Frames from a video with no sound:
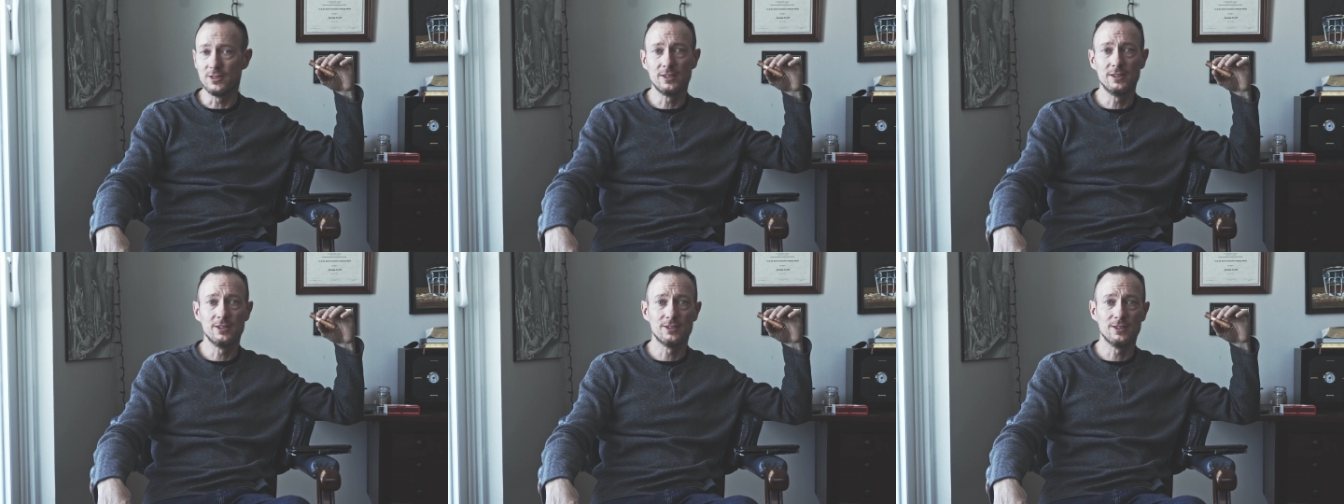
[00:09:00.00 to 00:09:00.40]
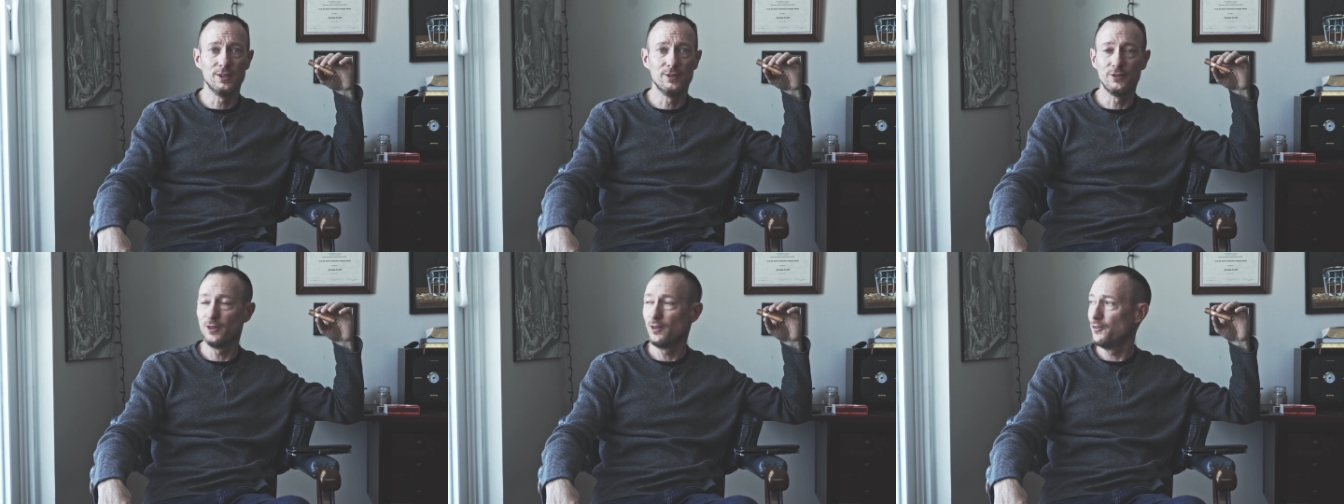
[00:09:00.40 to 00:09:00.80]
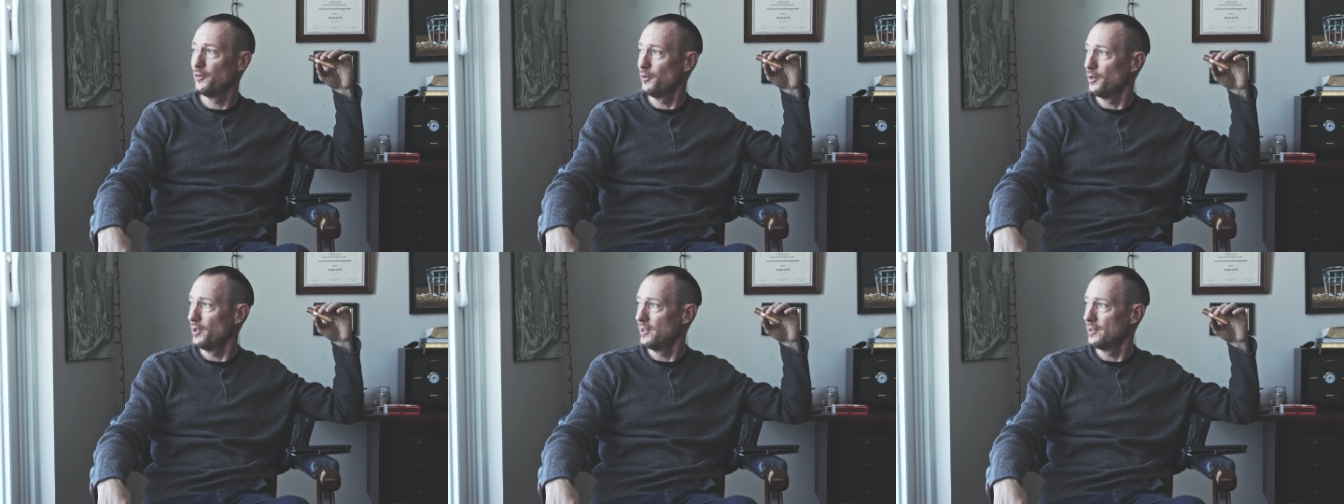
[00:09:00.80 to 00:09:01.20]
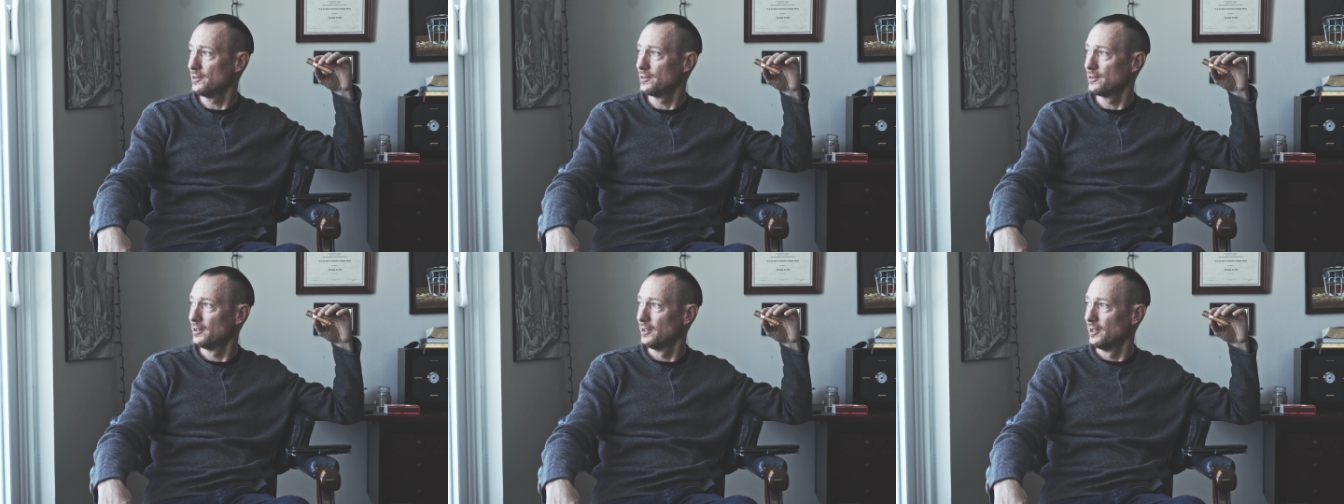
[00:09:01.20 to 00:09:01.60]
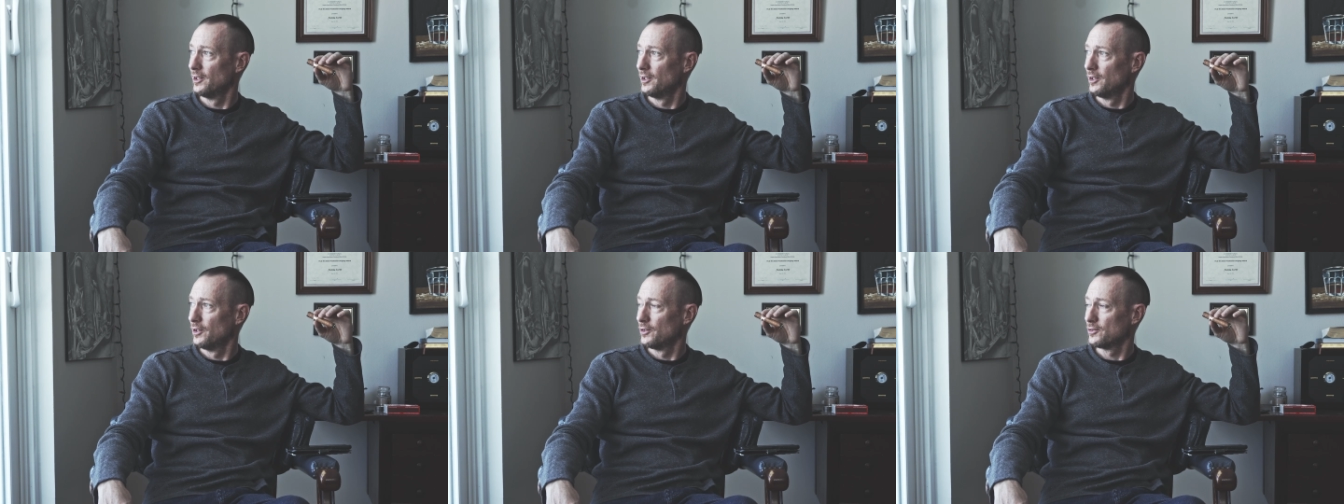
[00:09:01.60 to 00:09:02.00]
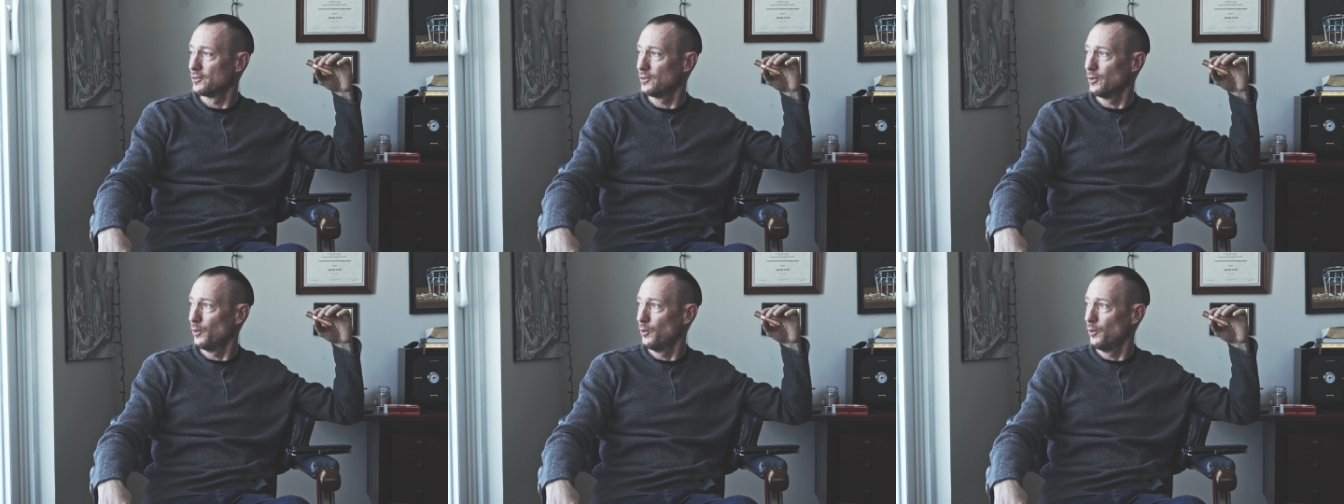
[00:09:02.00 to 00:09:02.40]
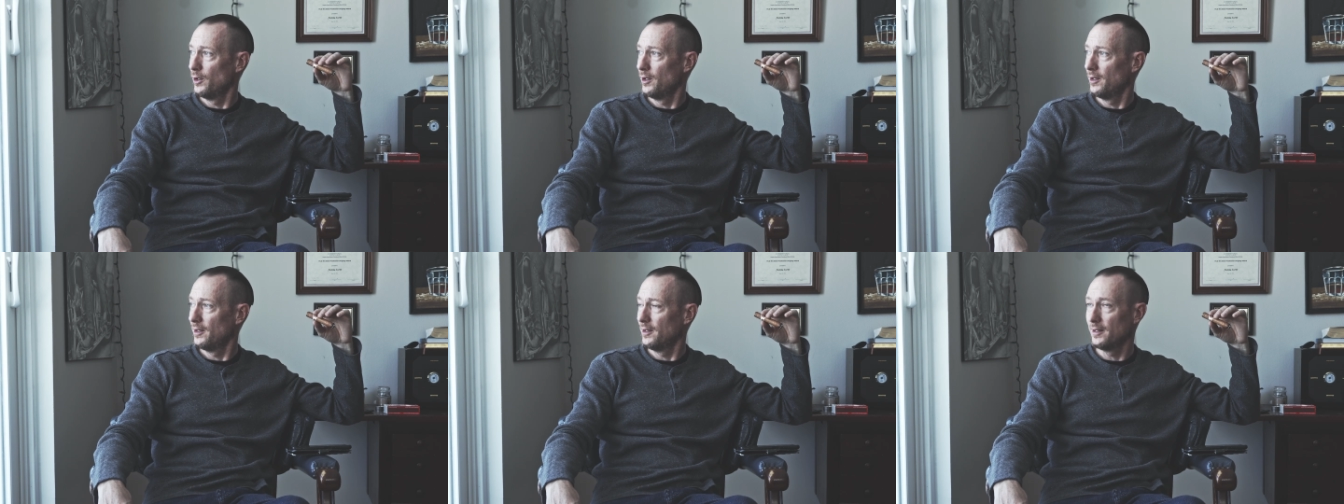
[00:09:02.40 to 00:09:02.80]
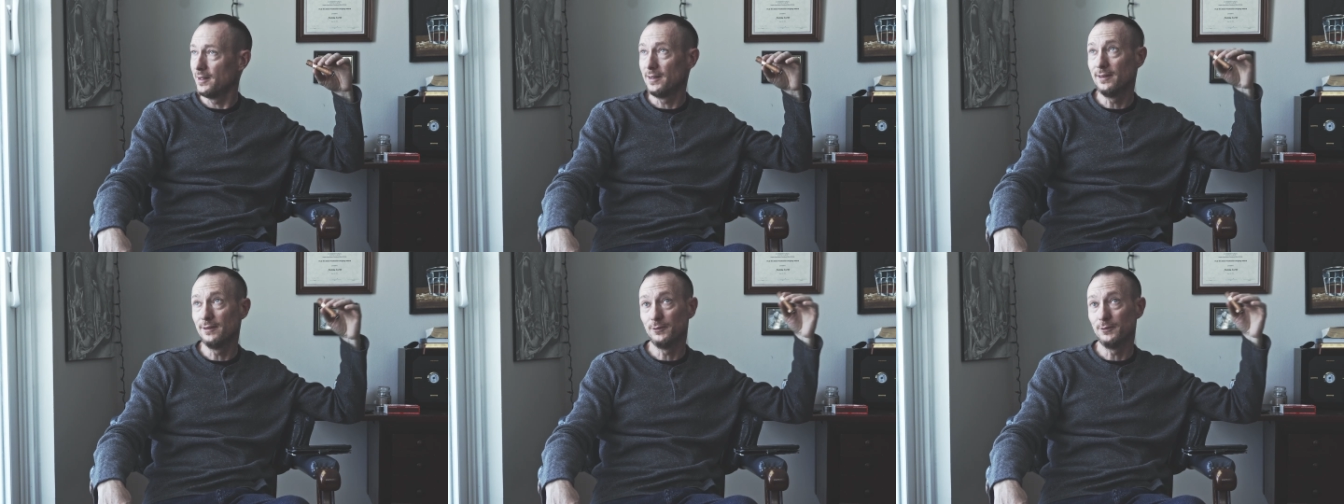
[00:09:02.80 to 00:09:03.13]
seen the sun for a few days. So